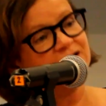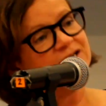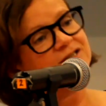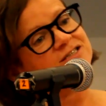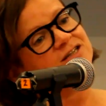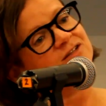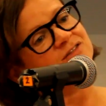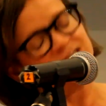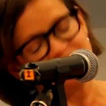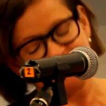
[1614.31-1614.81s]

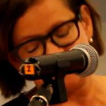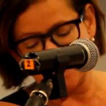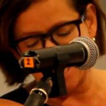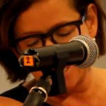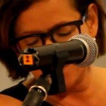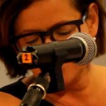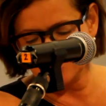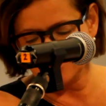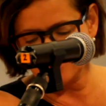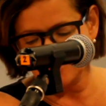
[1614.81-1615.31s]
So the
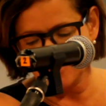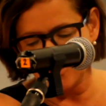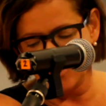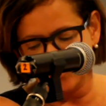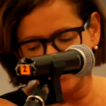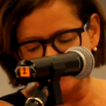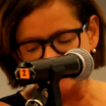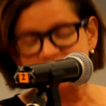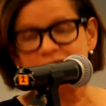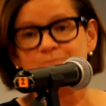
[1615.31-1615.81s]
tent
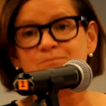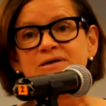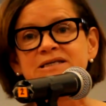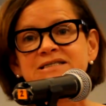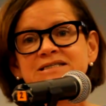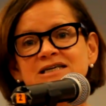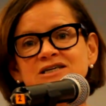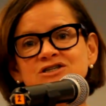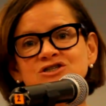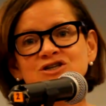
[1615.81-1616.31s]
was the
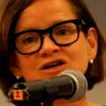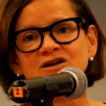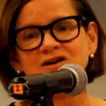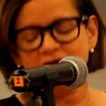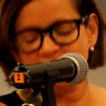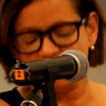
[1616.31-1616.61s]
position